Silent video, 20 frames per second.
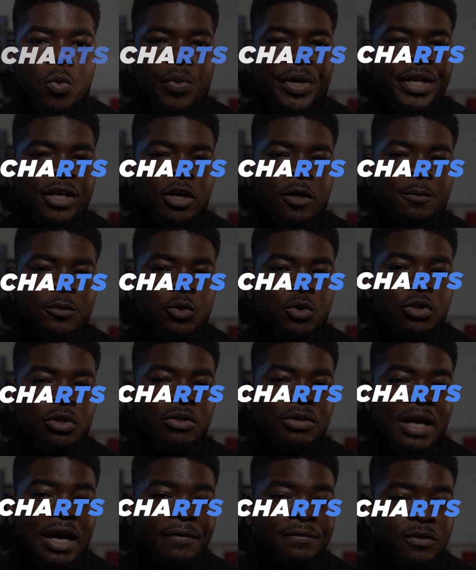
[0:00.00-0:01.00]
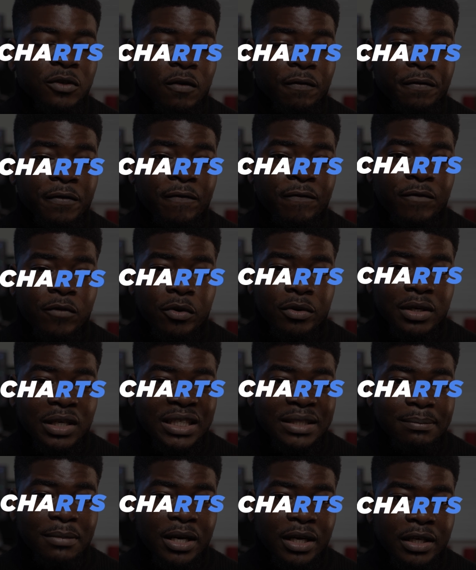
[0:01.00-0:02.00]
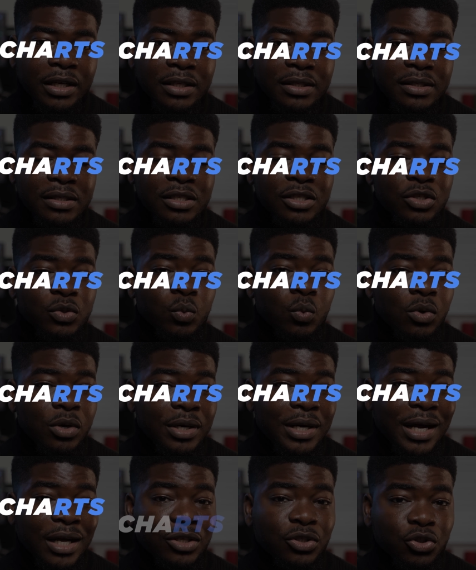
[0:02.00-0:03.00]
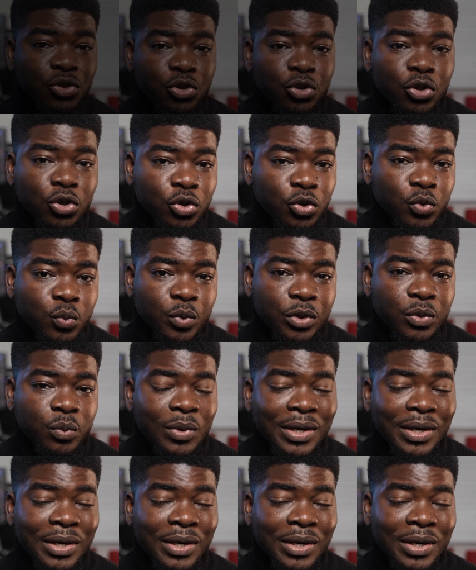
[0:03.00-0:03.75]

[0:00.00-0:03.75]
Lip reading: when it comes to graphs of the Forex markets, it's one I struggled with